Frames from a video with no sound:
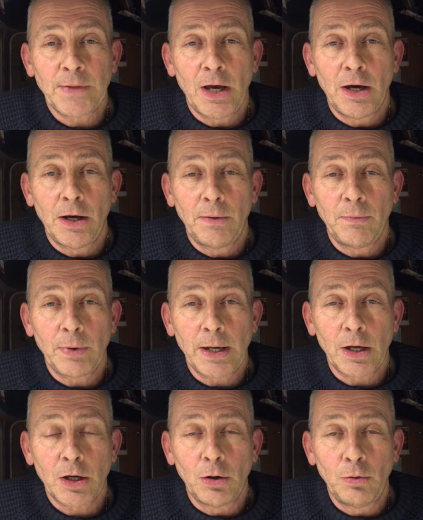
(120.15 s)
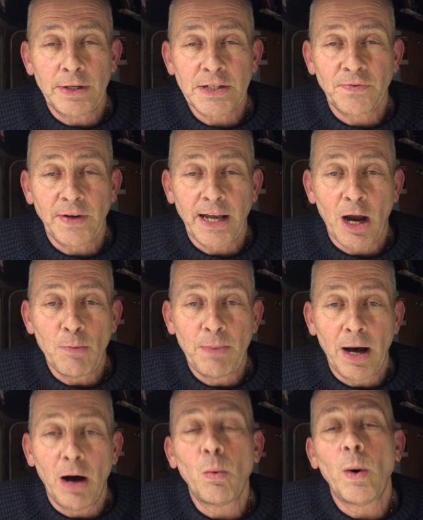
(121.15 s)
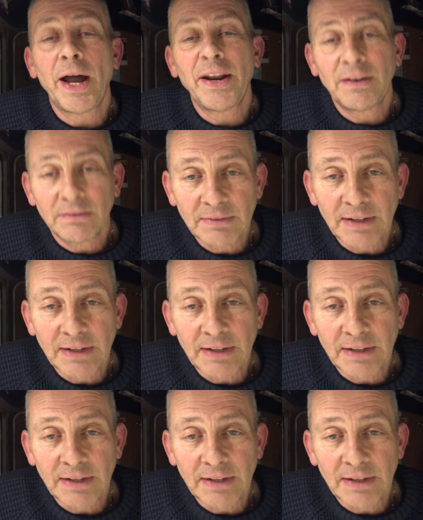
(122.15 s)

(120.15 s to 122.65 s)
We're going to call this video part 1,